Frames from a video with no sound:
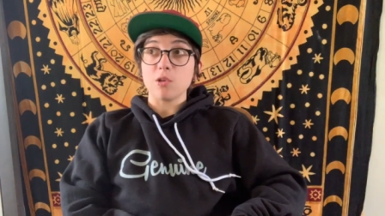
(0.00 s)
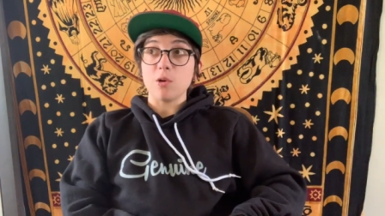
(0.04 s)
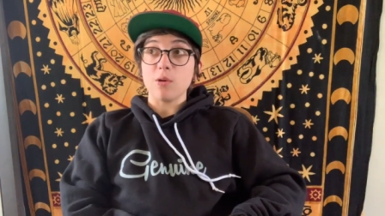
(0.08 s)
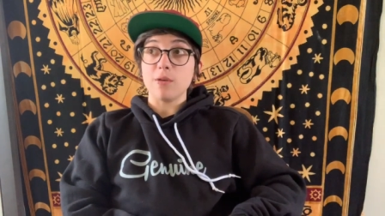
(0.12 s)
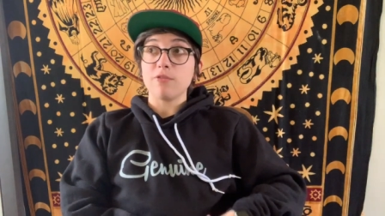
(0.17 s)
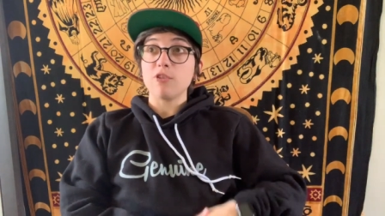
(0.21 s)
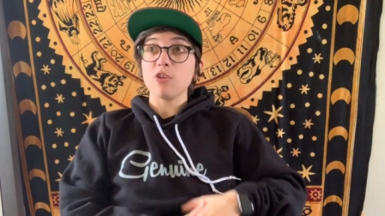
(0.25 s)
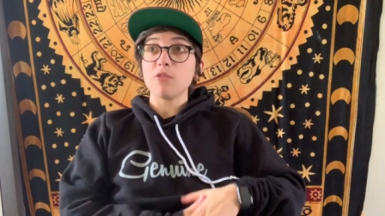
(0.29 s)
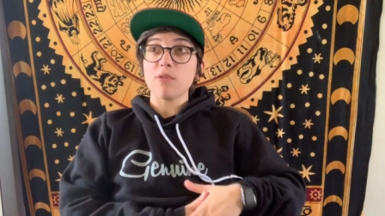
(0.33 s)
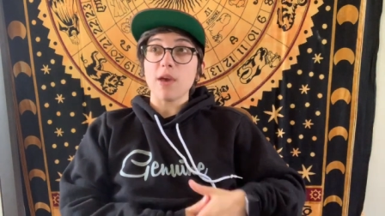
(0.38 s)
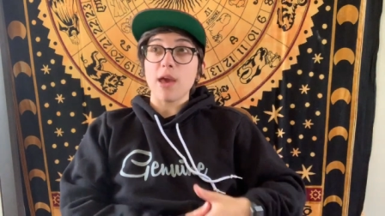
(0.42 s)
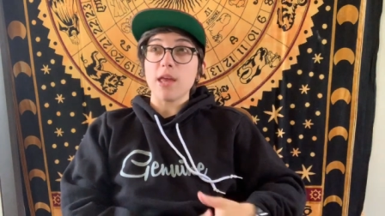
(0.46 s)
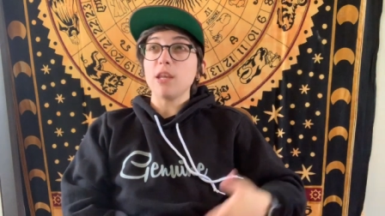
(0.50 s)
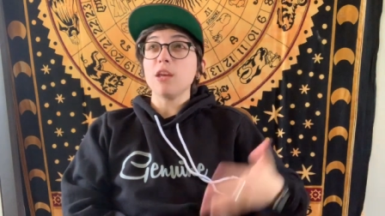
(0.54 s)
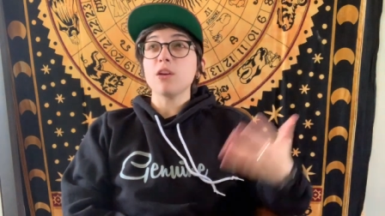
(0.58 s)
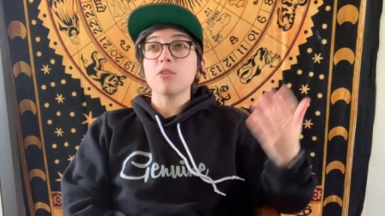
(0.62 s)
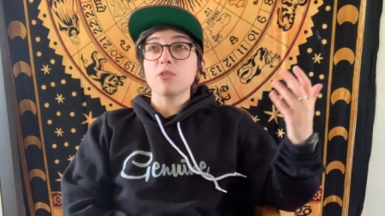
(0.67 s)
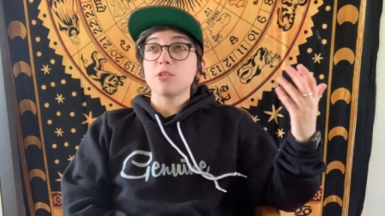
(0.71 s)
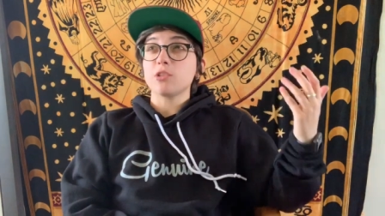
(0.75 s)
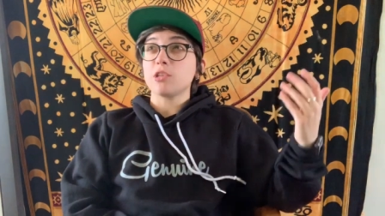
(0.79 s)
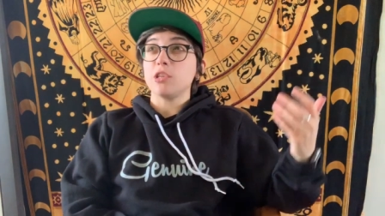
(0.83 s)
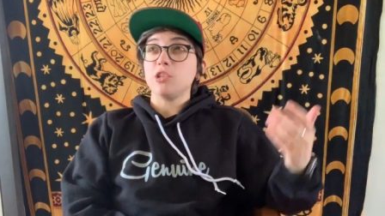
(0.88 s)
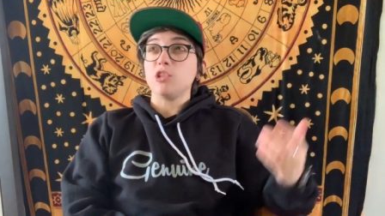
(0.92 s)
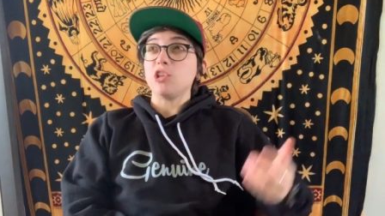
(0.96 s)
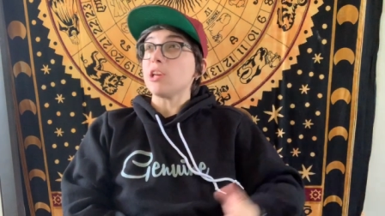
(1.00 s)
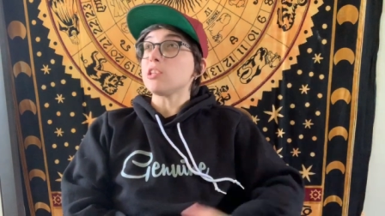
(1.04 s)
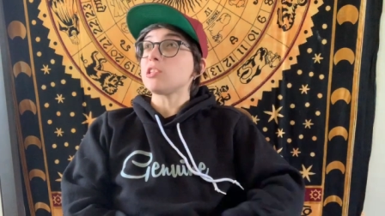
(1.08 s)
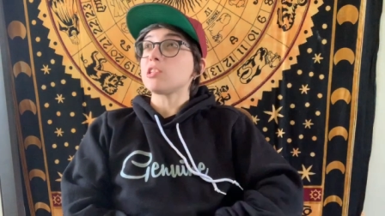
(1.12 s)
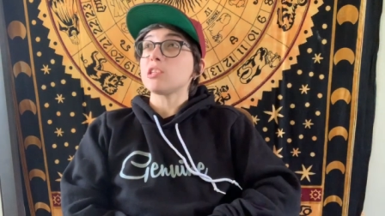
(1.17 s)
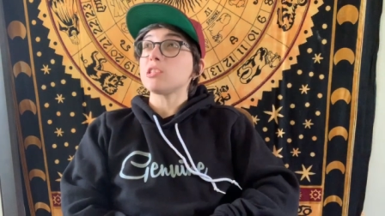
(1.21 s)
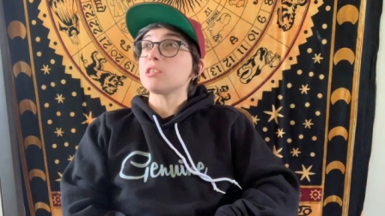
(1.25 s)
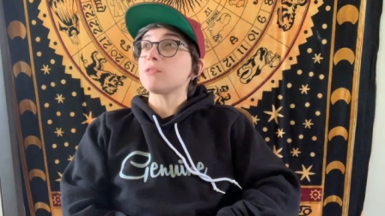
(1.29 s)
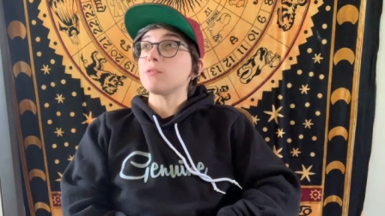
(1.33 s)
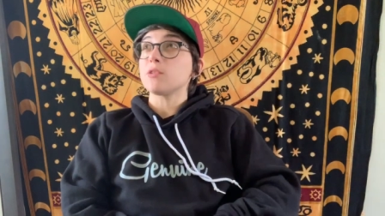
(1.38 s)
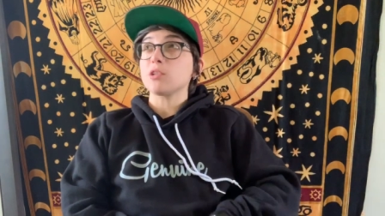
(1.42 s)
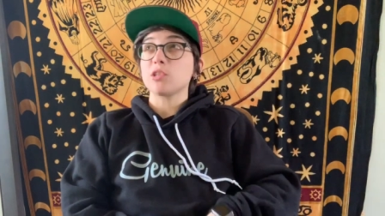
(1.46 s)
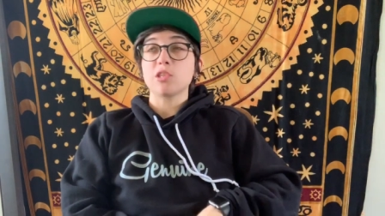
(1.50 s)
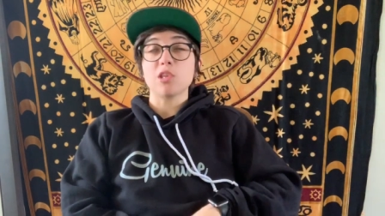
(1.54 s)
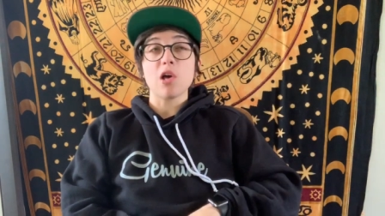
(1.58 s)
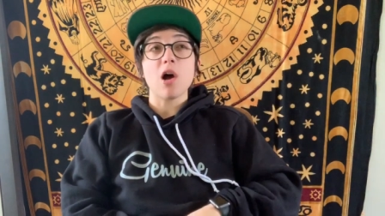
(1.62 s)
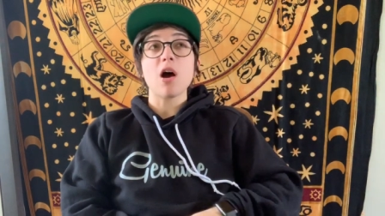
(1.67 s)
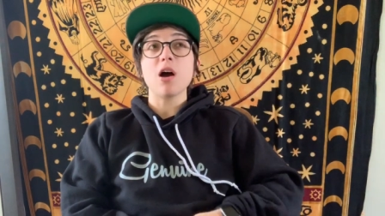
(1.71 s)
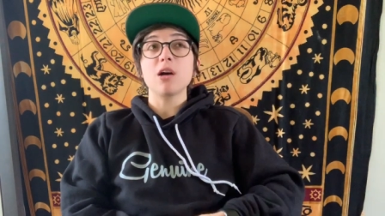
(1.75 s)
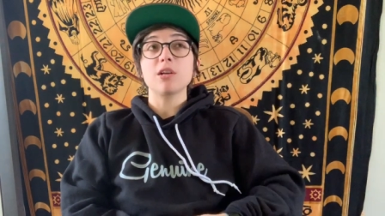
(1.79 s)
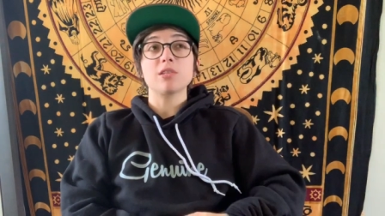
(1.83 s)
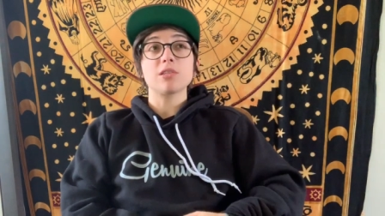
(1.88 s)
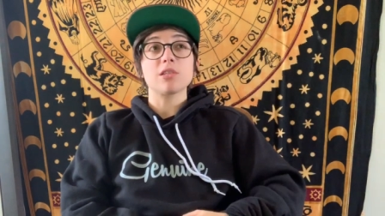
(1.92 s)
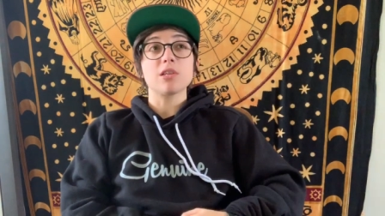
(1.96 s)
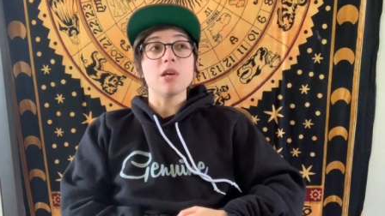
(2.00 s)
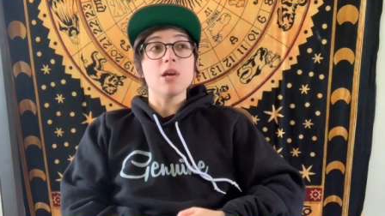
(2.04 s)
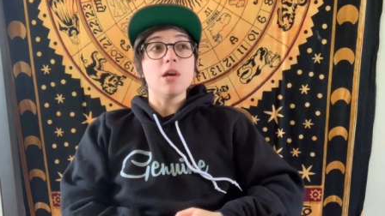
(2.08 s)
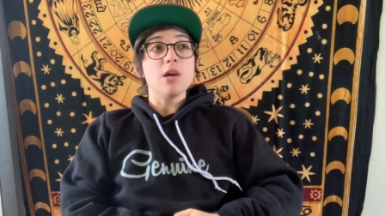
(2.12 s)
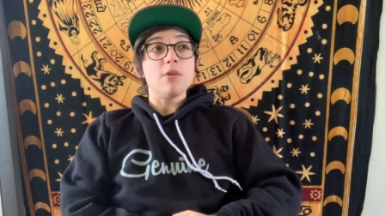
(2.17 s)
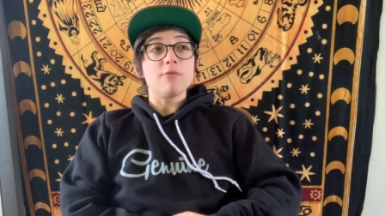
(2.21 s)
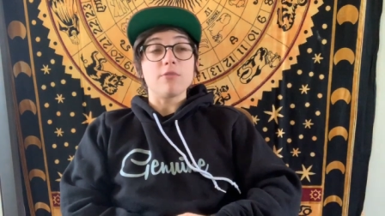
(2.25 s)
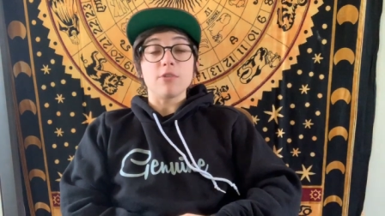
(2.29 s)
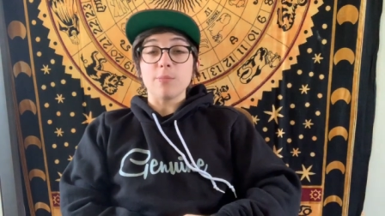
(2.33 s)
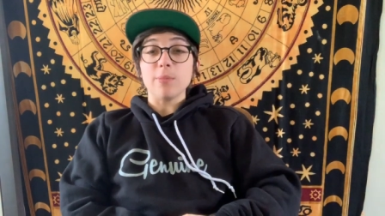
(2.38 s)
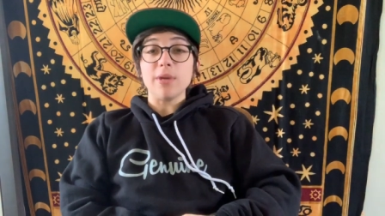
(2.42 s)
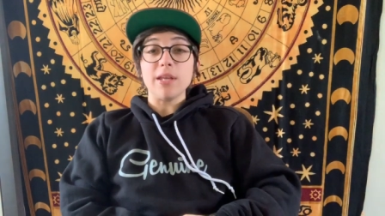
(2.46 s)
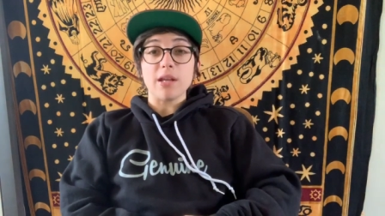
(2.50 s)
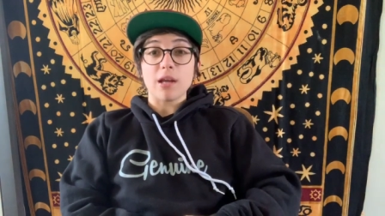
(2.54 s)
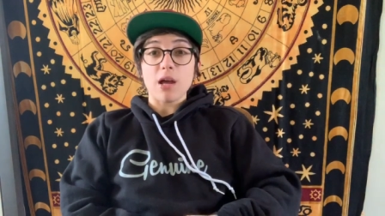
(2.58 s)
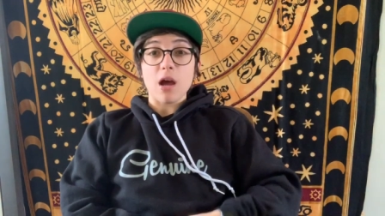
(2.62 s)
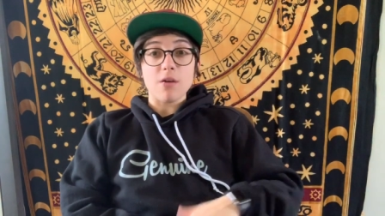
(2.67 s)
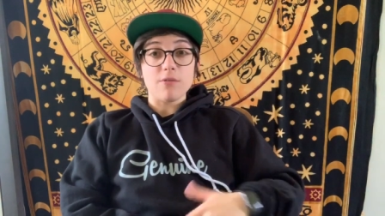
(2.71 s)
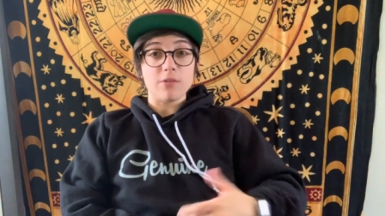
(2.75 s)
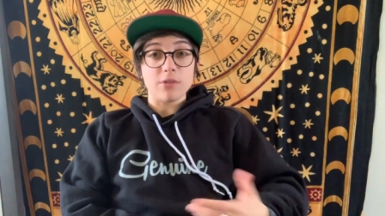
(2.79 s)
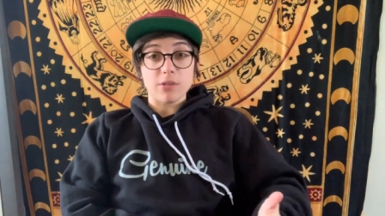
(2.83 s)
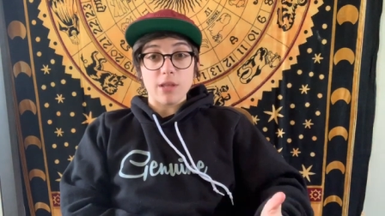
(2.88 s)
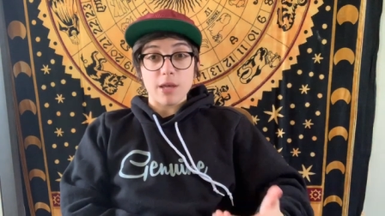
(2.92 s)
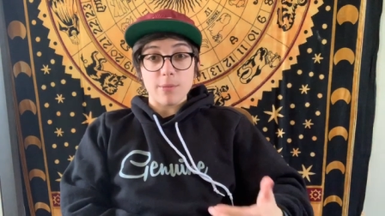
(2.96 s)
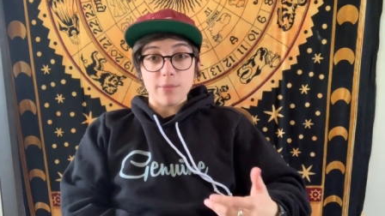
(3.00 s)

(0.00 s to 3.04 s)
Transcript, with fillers: so if you have any other suggestions for songs for me to cover,